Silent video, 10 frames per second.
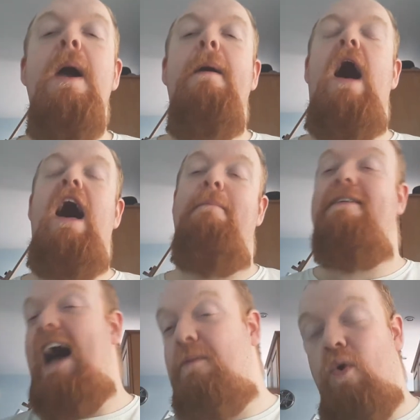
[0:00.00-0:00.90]
my
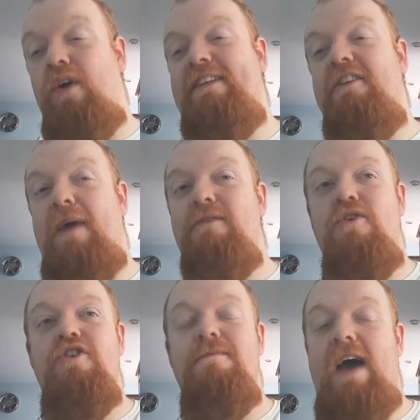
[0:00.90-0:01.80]
dad walked into my
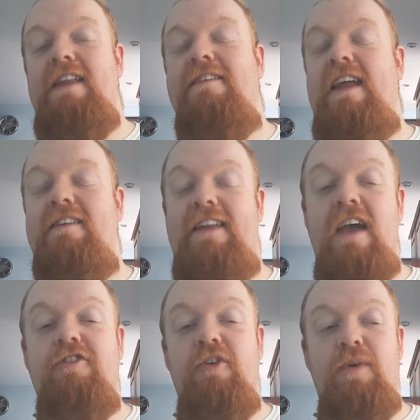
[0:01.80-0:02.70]
room and he said,
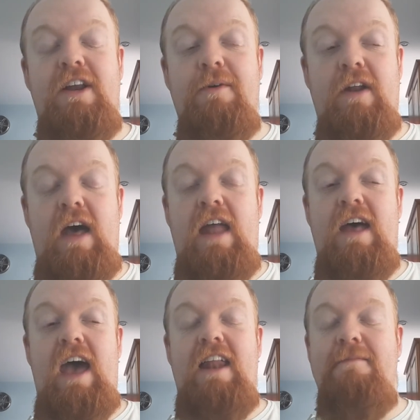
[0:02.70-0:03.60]
"Hey son, what are you doing?" And
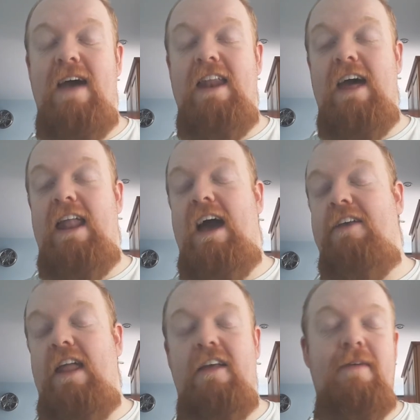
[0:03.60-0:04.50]
I
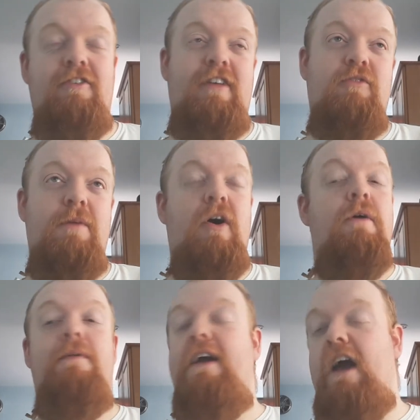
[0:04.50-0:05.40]
basically said to him, "Oh,
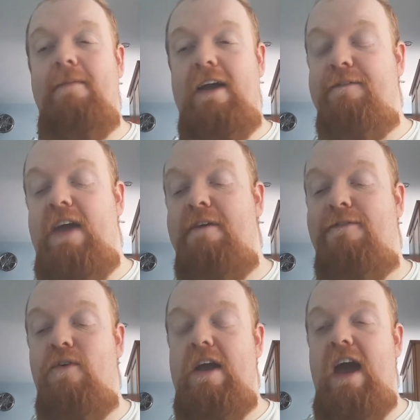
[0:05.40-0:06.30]
I'm playing
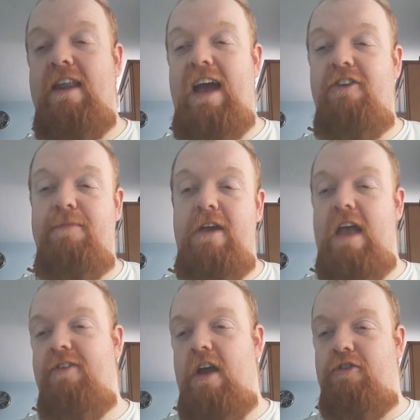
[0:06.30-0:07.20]
VF3." And he asked me,
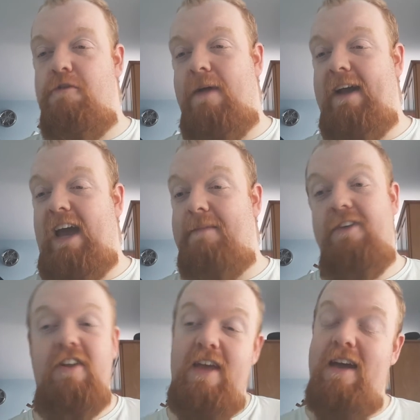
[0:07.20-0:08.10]
"Is it a 2-player game?" And I
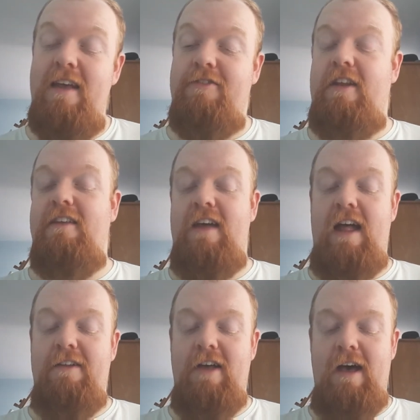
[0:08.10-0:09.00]
said, "Yeah, it is."
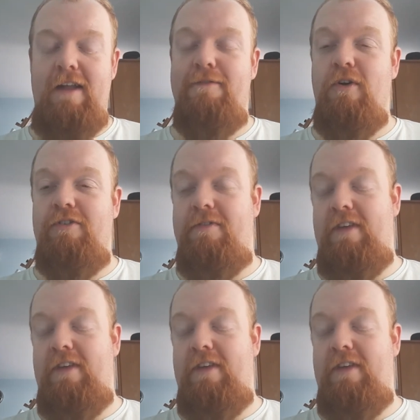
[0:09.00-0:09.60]
And of course